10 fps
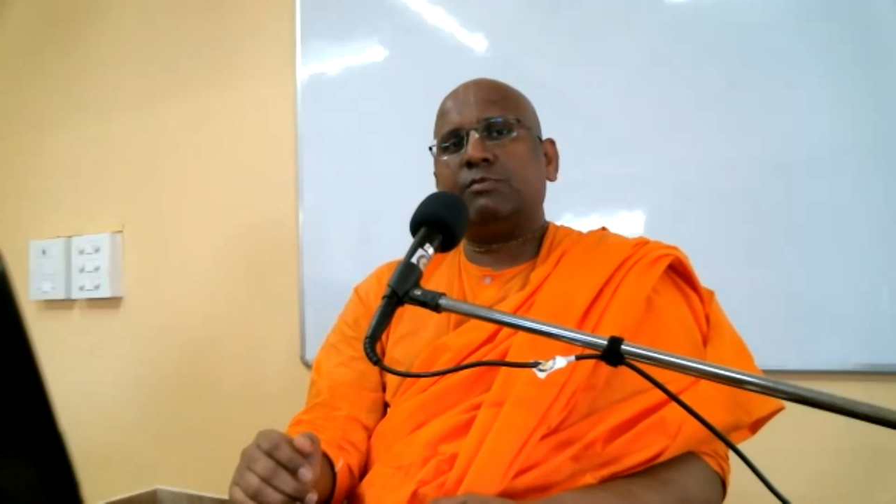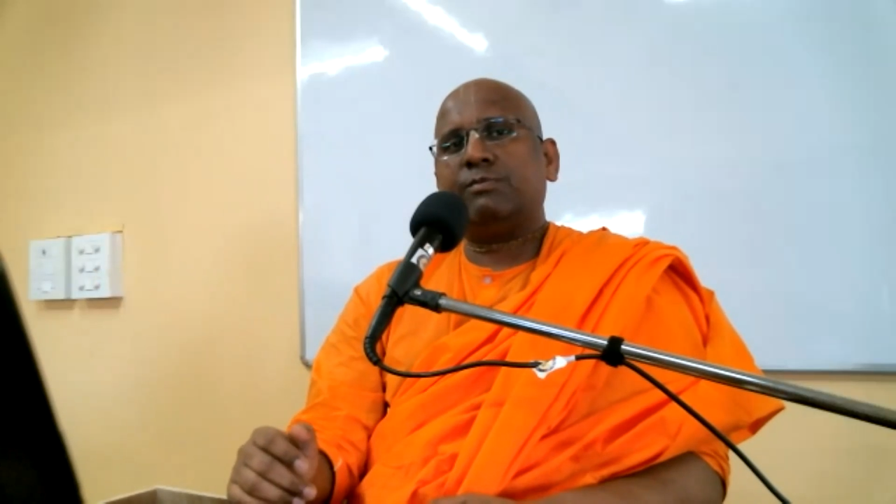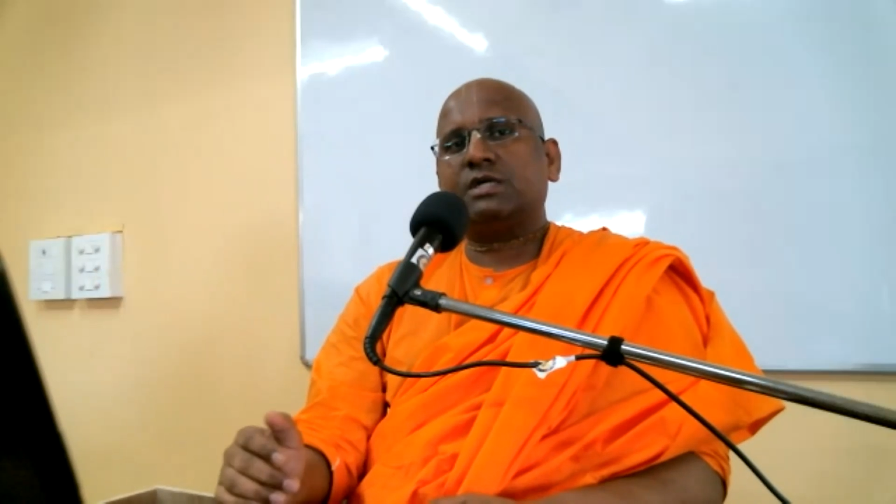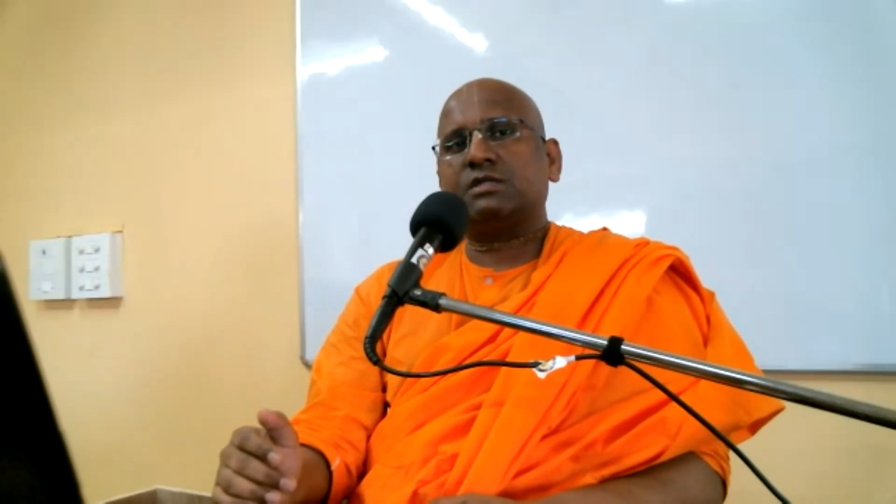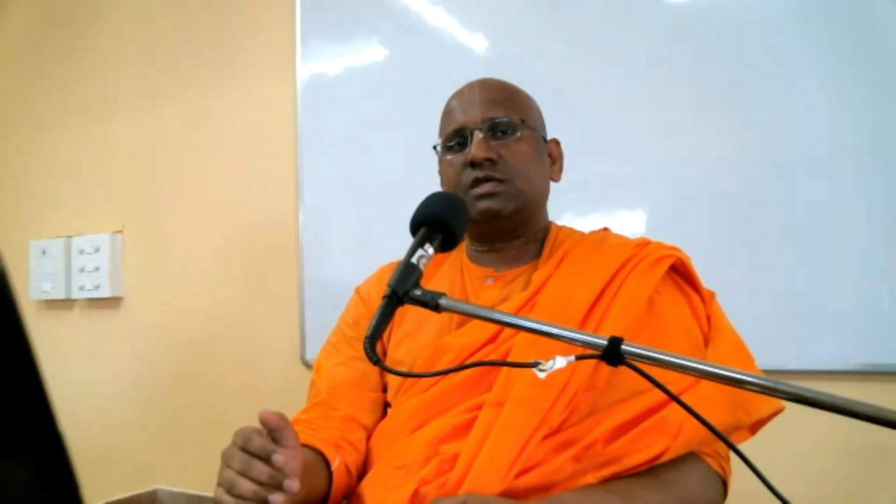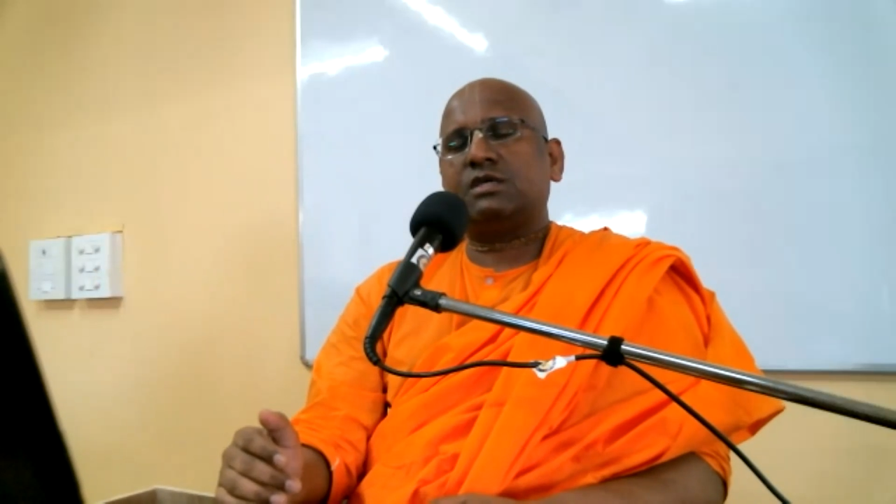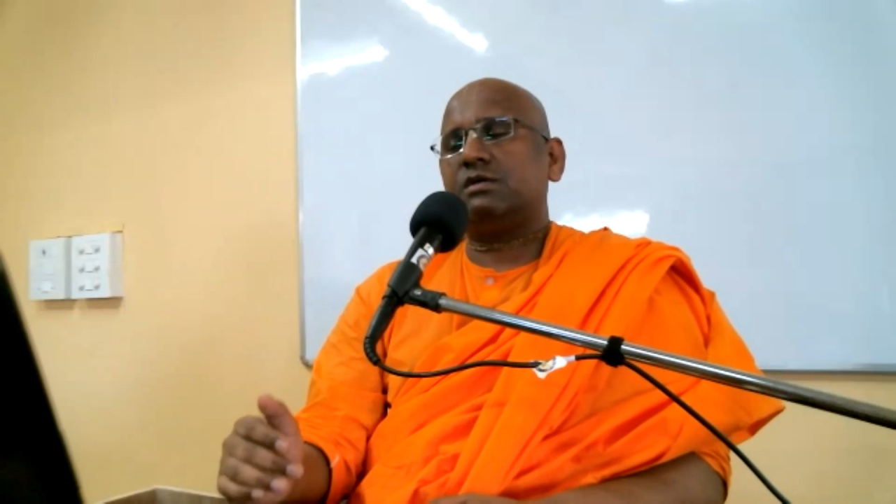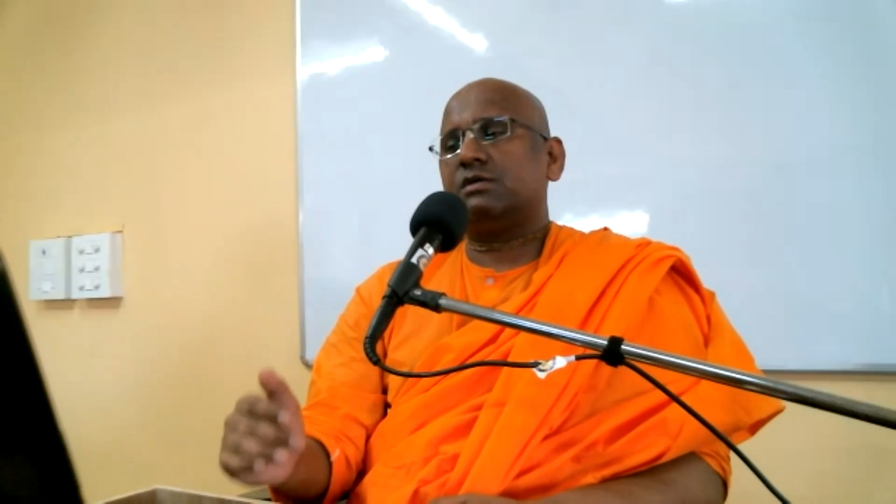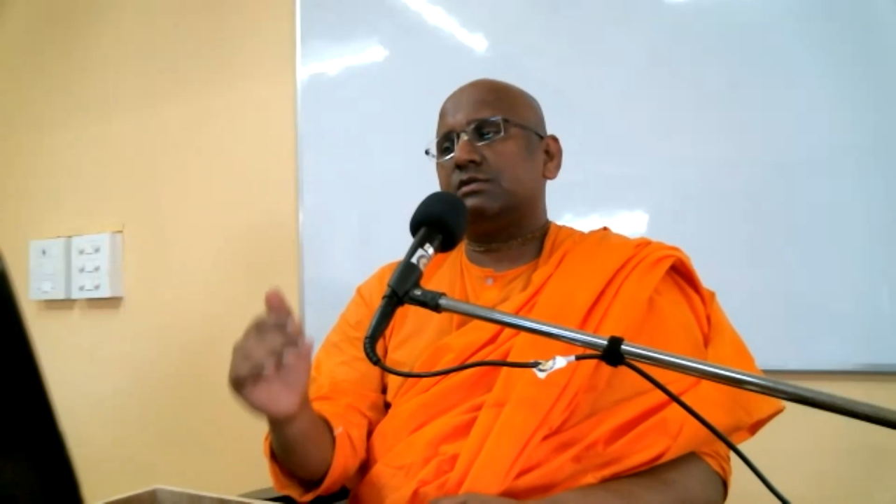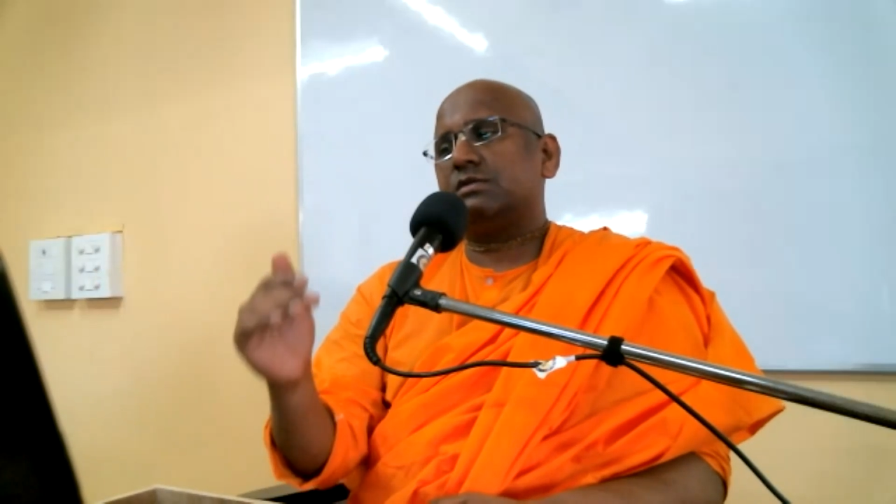of
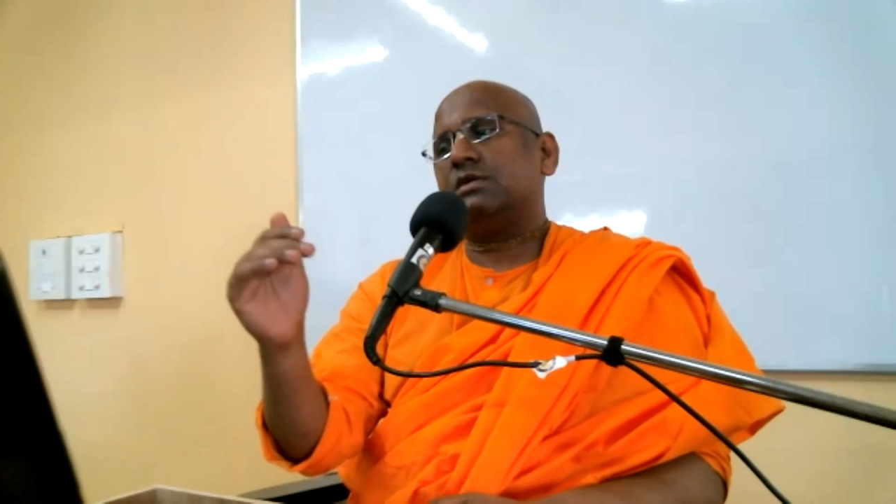bhakti.